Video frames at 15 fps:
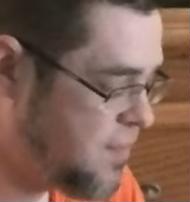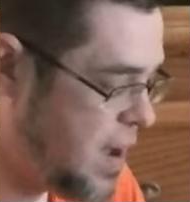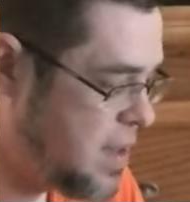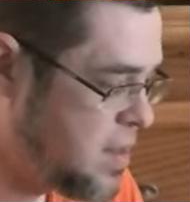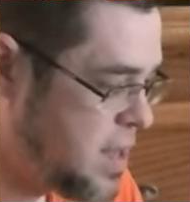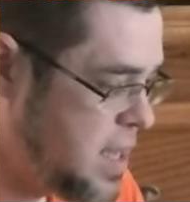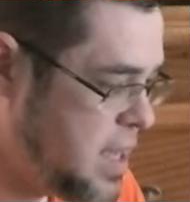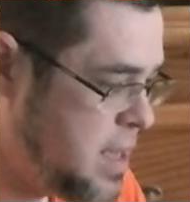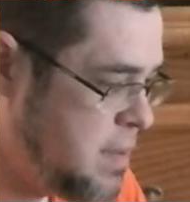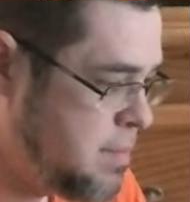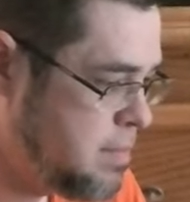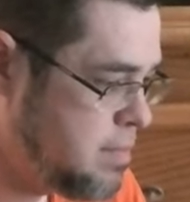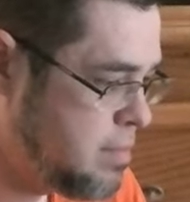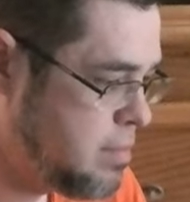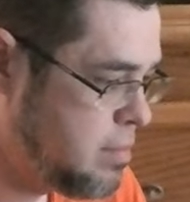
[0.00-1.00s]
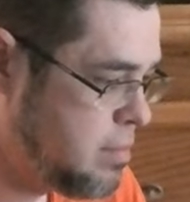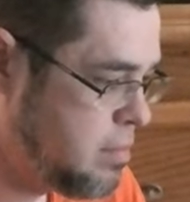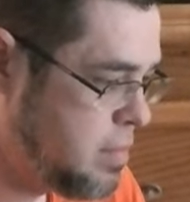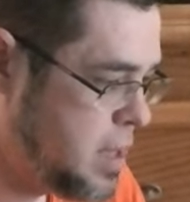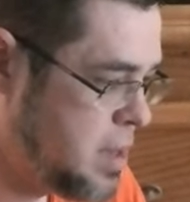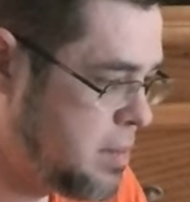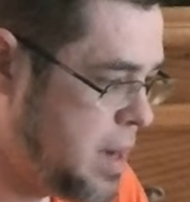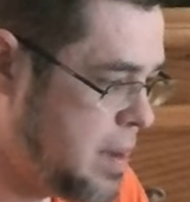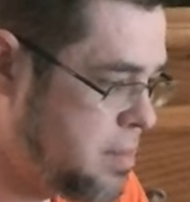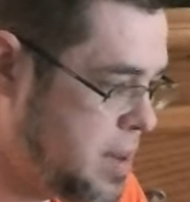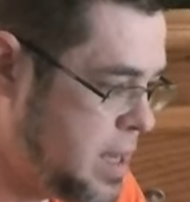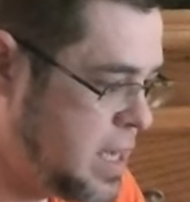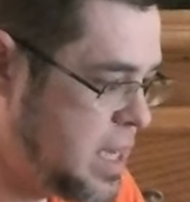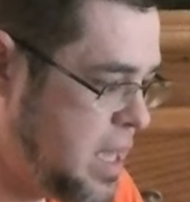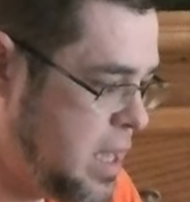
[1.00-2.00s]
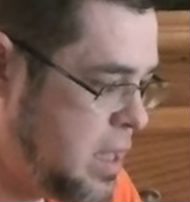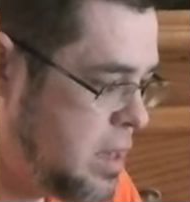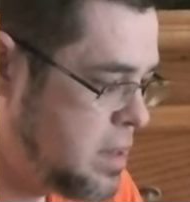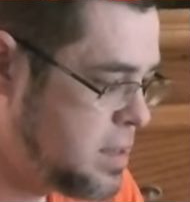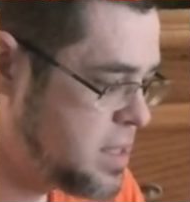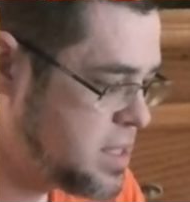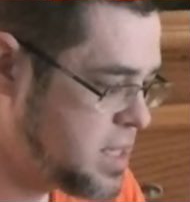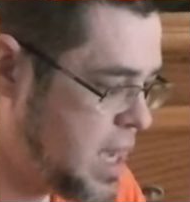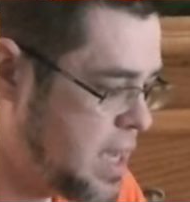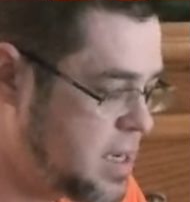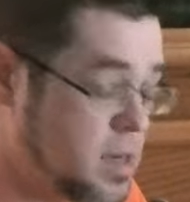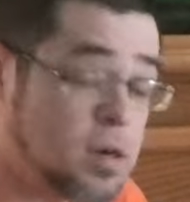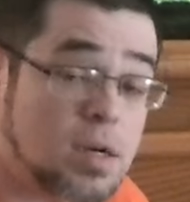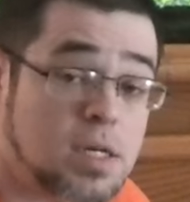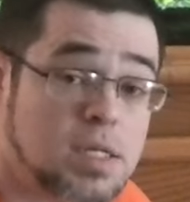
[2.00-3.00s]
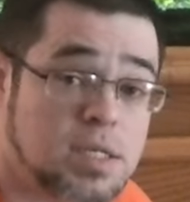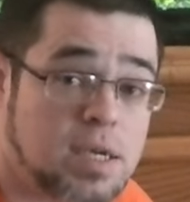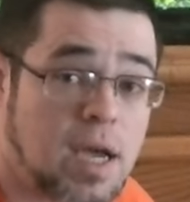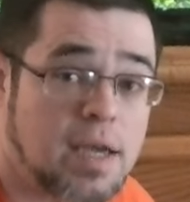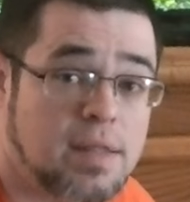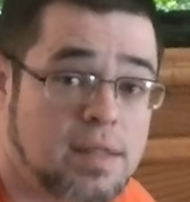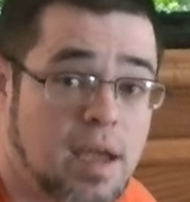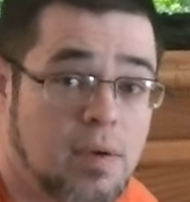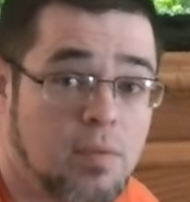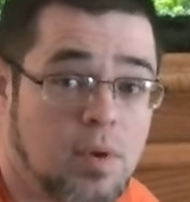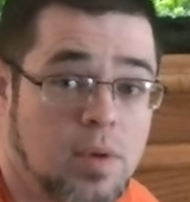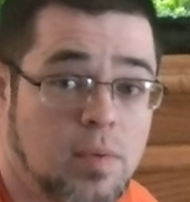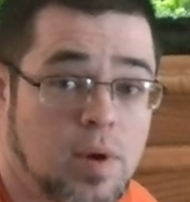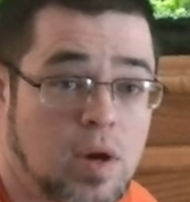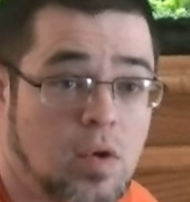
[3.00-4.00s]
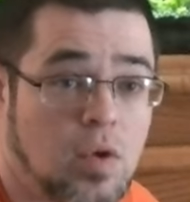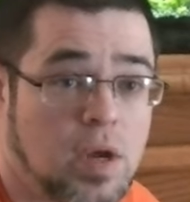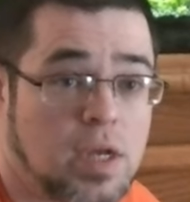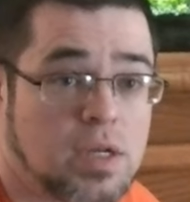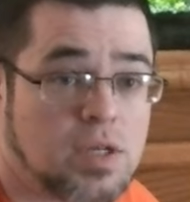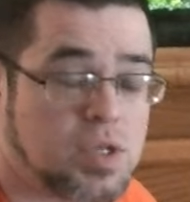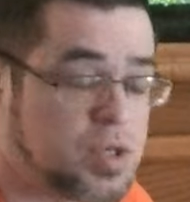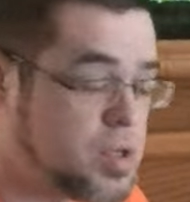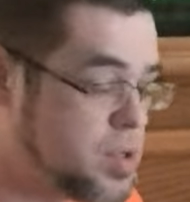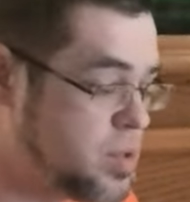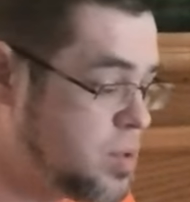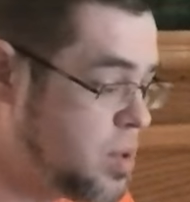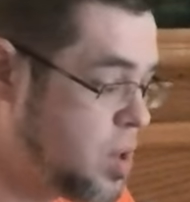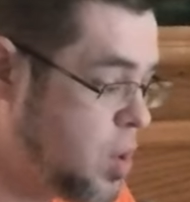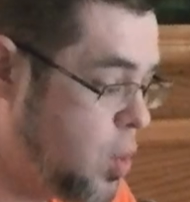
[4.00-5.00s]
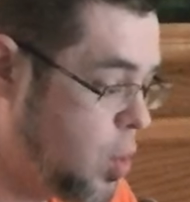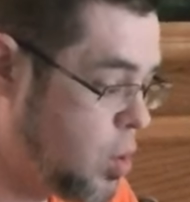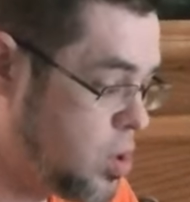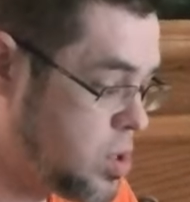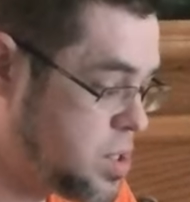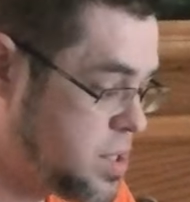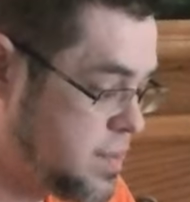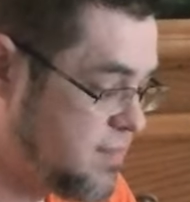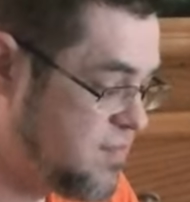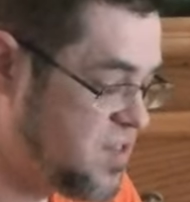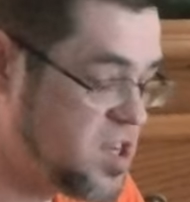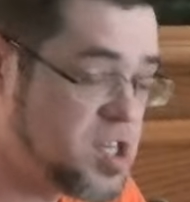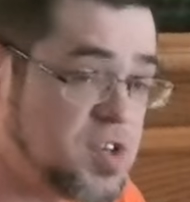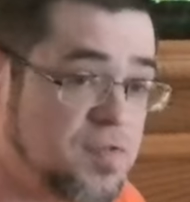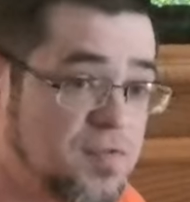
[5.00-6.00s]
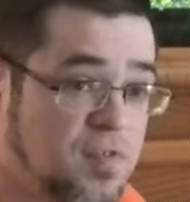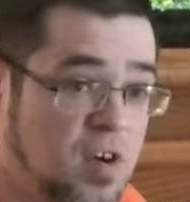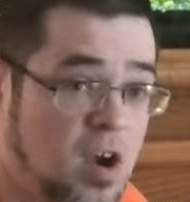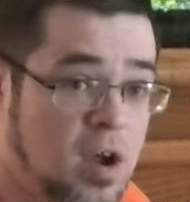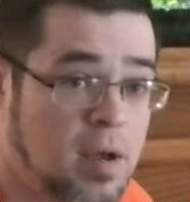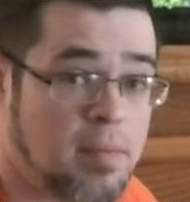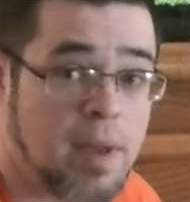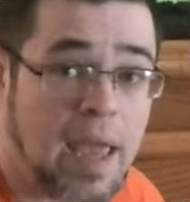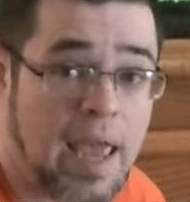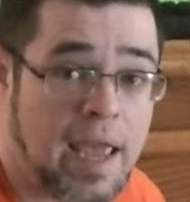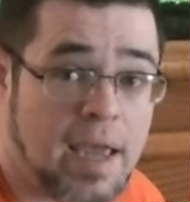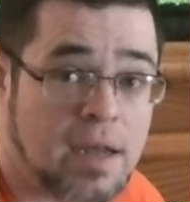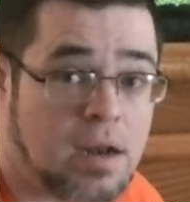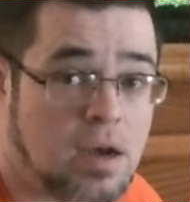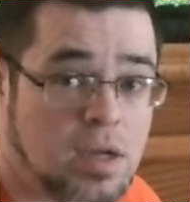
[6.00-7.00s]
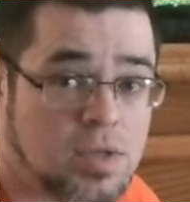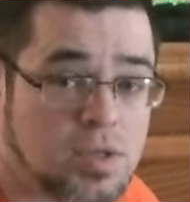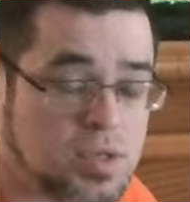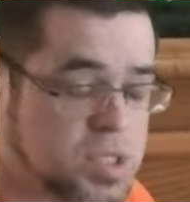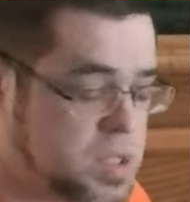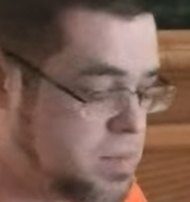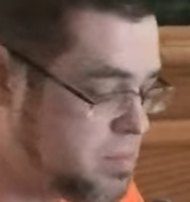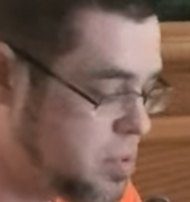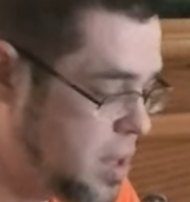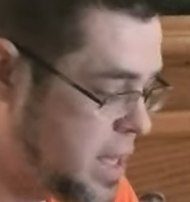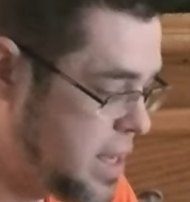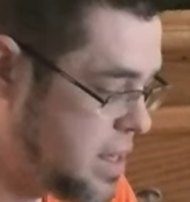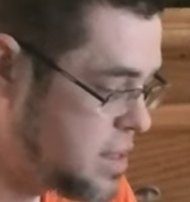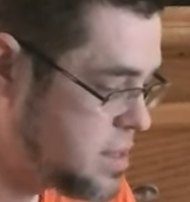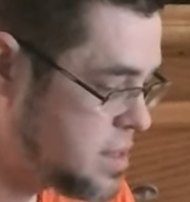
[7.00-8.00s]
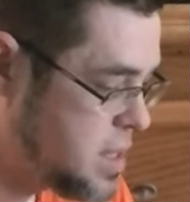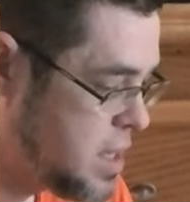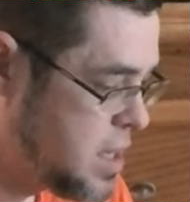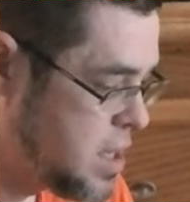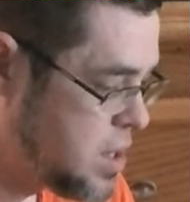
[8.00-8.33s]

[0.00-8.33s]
Finally, me and my buddy decided on a site that we were going to order some fish from and also some plants.